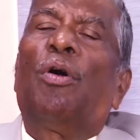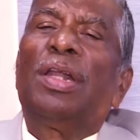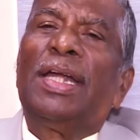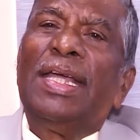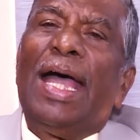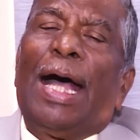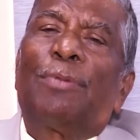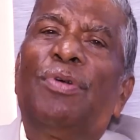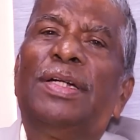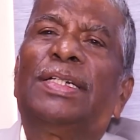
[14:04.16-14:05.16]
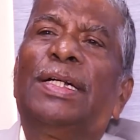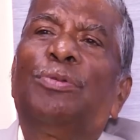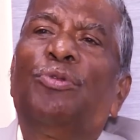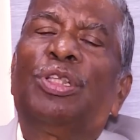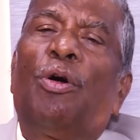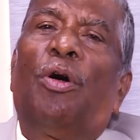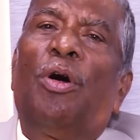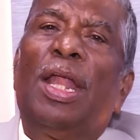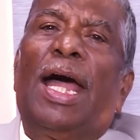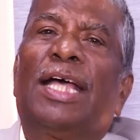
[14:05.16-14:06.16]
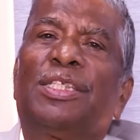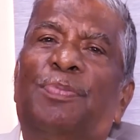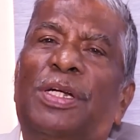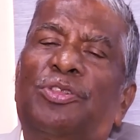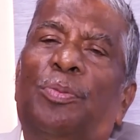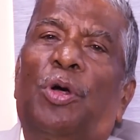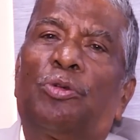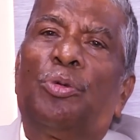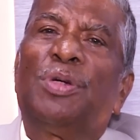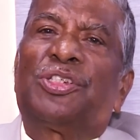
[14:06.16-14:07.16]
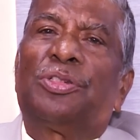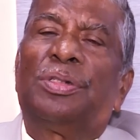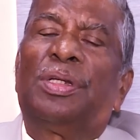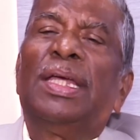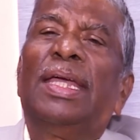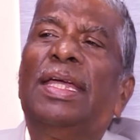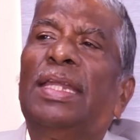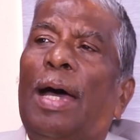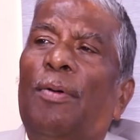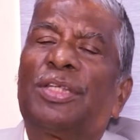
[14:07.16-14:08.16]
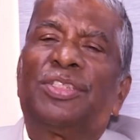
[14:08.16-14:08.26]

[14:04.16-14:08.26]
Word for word: already acquainted with all aspects of automation in our